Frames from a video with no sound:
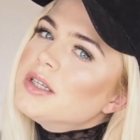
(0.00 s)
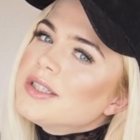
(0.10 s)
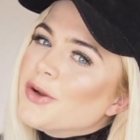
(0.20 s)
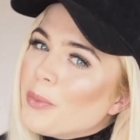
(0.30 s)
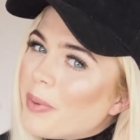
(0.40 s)

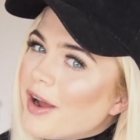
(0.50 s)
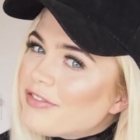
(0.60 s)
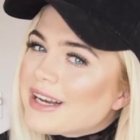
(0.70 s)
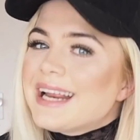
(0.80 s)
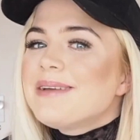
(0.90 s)
not
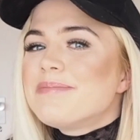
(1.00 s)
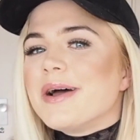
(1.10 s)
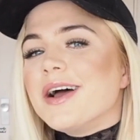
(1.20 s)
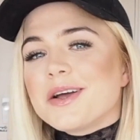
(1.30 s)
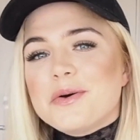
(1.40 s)
perfectly
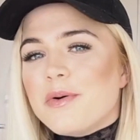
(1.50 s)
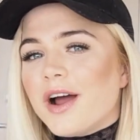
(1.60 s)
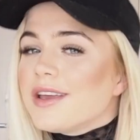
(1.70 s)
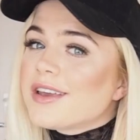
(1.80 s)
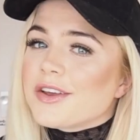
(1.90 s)
but
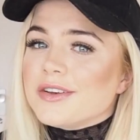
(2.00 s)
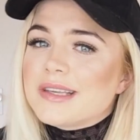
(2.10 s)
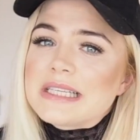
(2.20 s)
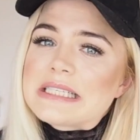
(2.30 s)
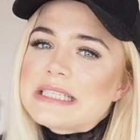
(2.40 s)
quite
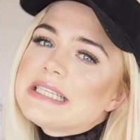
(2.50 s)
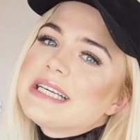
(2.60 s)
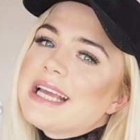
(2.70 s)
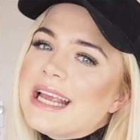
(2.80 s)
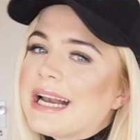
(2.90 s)
good
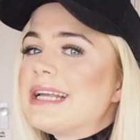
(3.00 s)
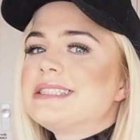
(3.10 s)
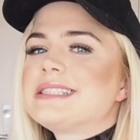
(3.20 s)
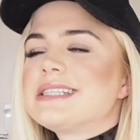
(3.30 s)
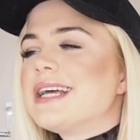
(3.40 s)

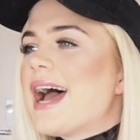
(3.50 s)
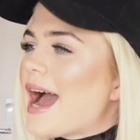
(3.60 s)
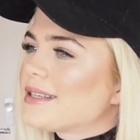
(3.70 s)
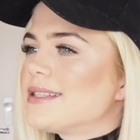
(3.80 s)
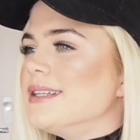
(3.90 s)
English
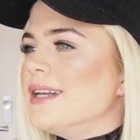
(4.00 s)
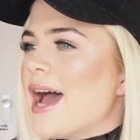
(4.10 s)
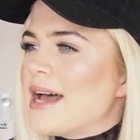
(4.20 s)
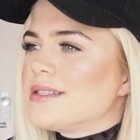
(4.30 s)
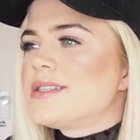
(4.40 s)
accent,
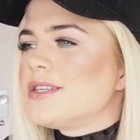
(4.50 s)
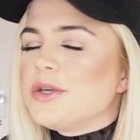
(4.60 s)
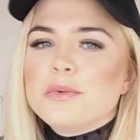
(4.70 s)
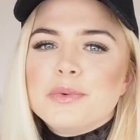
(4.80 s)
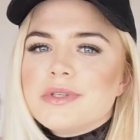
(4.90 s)
as
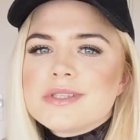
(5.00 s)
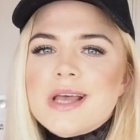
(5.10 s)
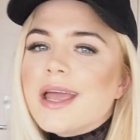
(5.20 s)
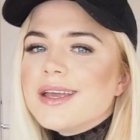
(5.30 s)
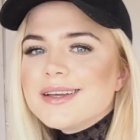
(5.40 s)
you would
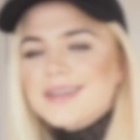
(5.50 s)
say.